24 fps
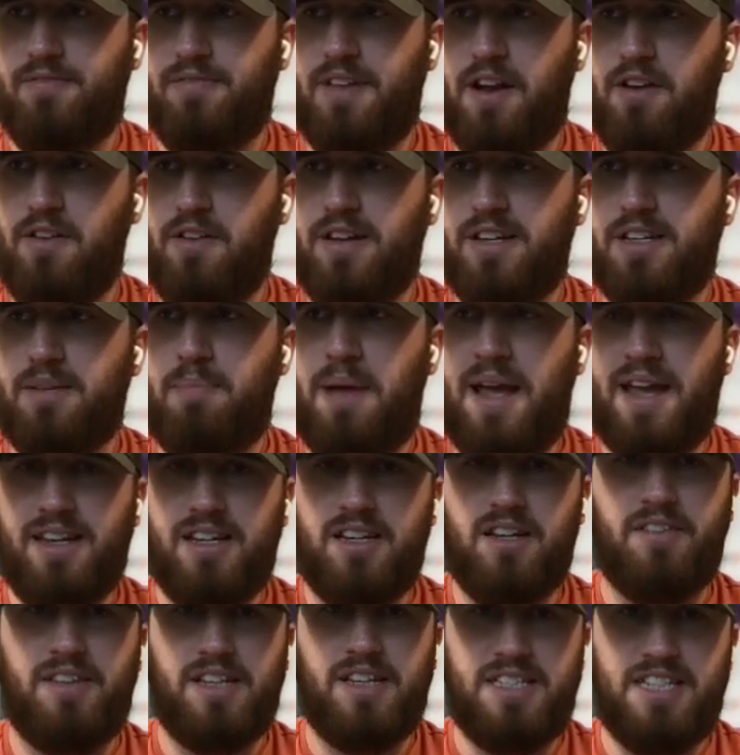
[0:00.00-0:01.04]
very
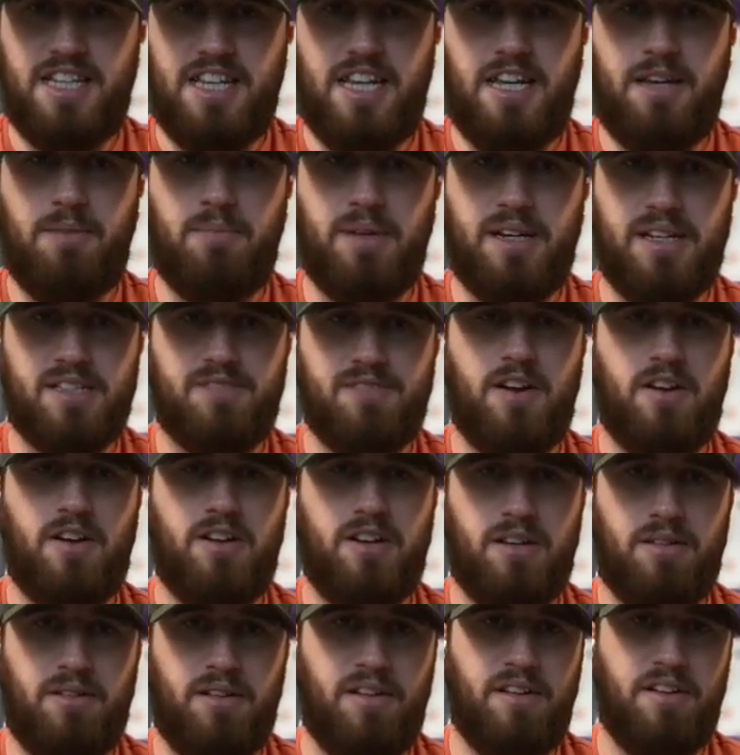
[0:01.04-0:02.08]
dependent on the team, but it's
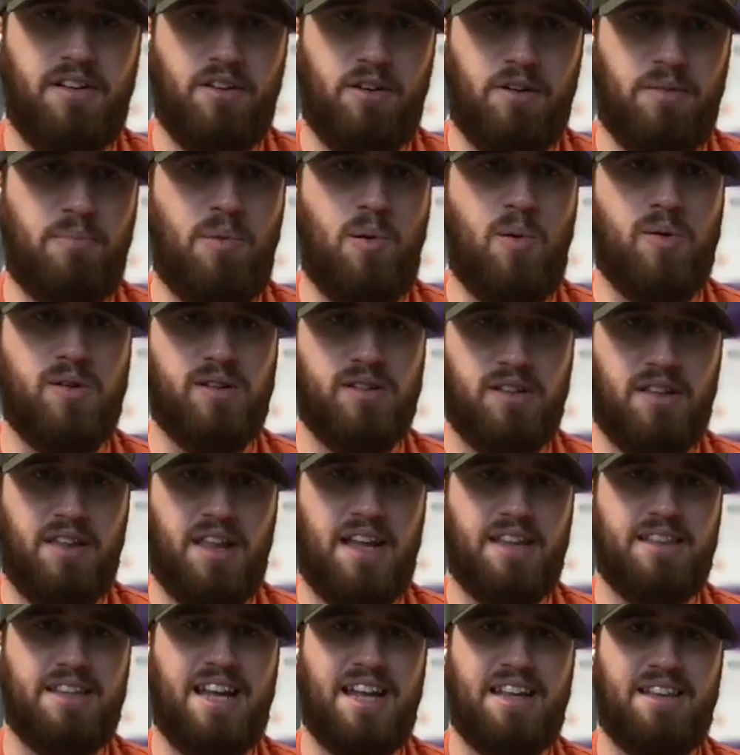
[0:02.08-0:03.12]
very important
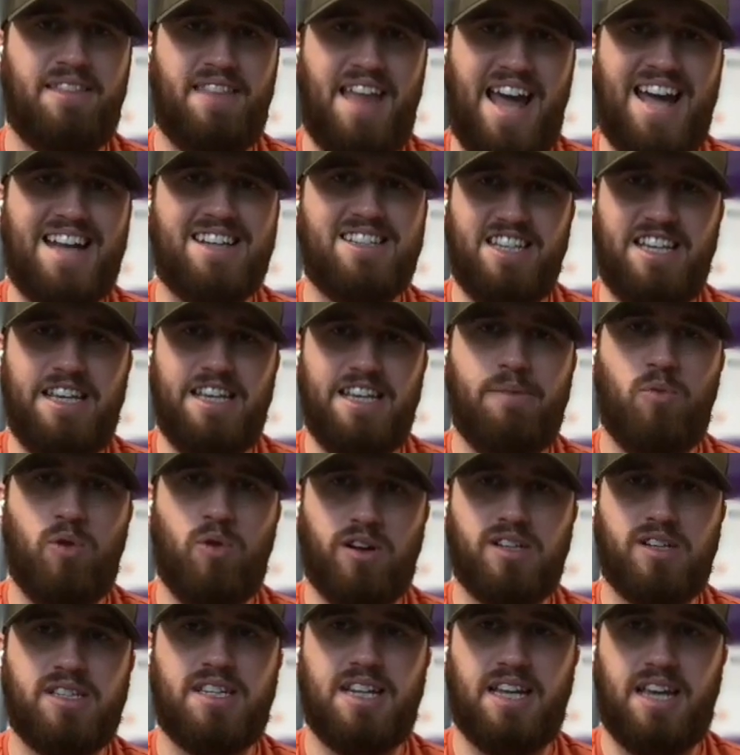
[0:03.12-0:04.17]
that team
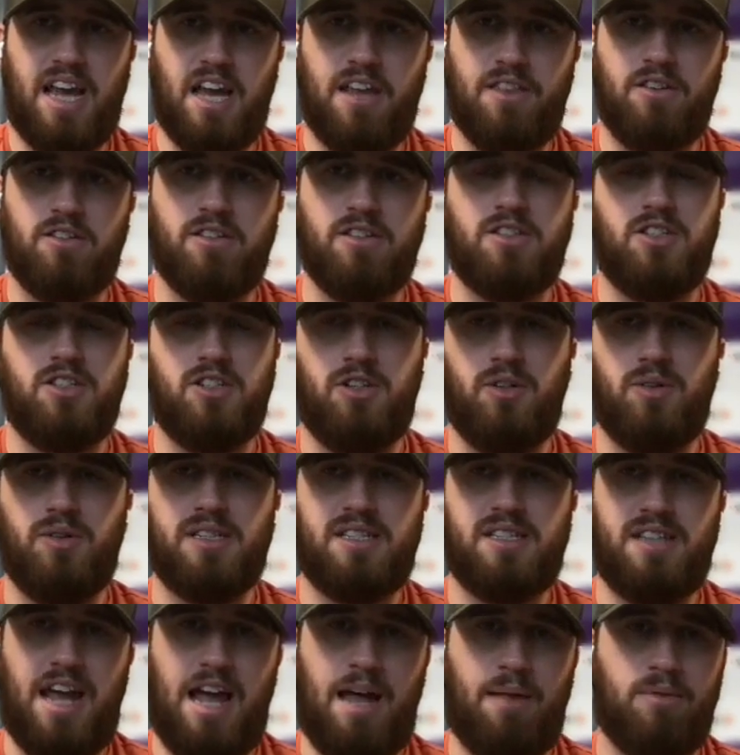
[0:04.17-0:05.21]
works together to
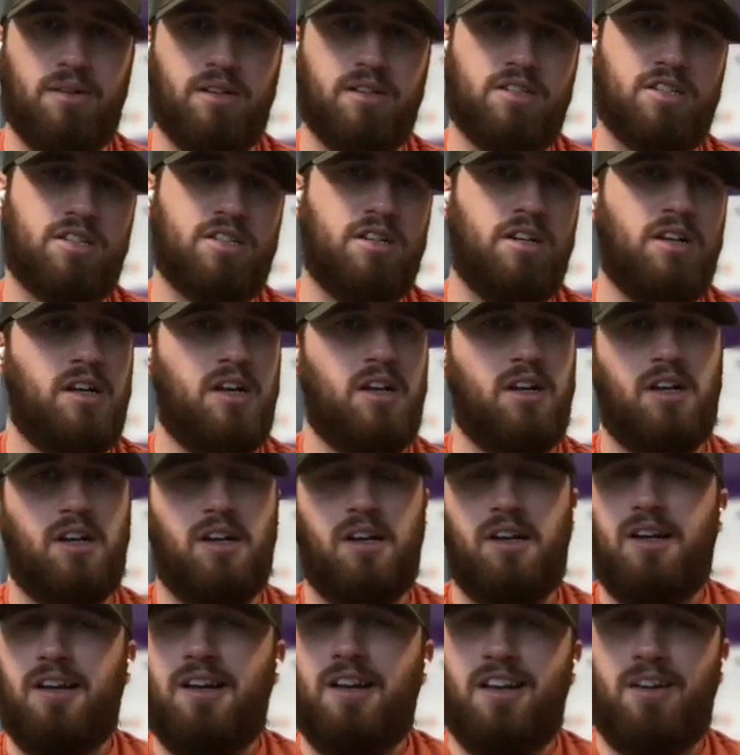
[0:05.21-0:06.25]
establish
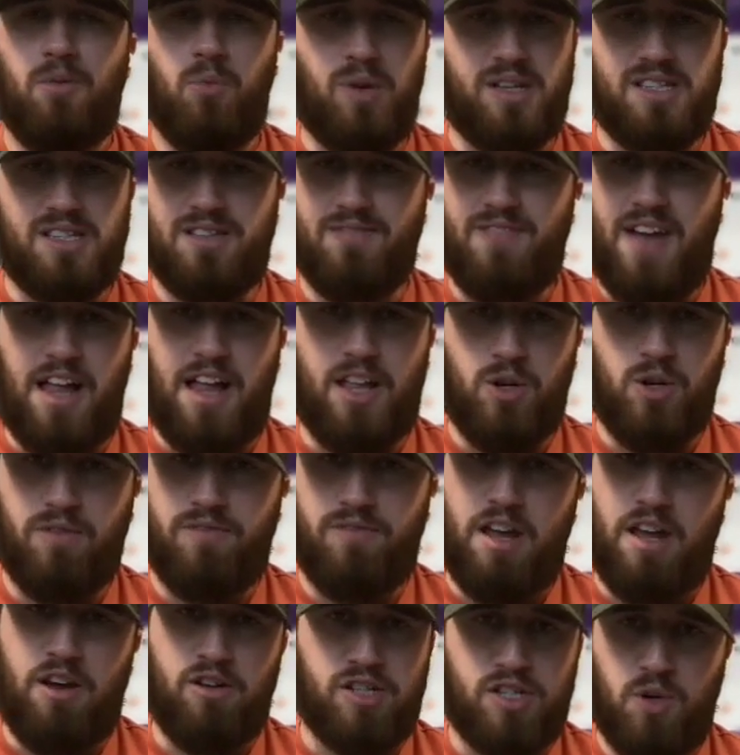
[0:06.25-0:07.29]
what's the value
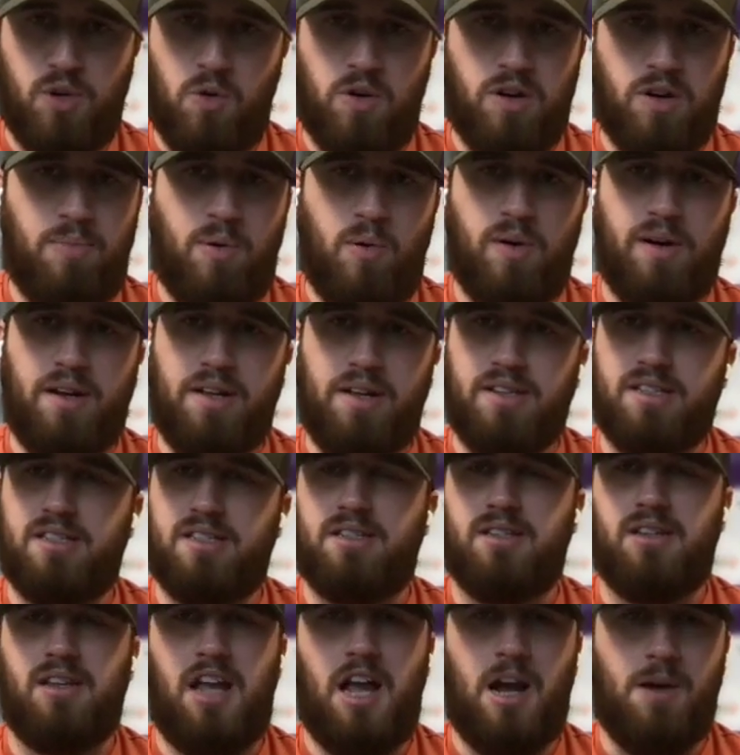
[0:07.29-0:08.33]
of their story
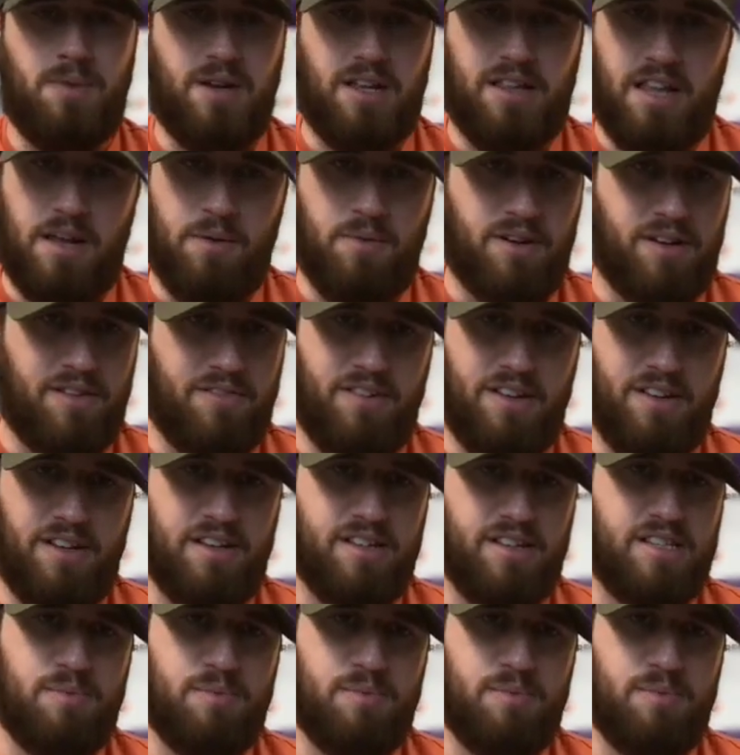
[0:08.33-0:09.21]
points, how many they want to fit in a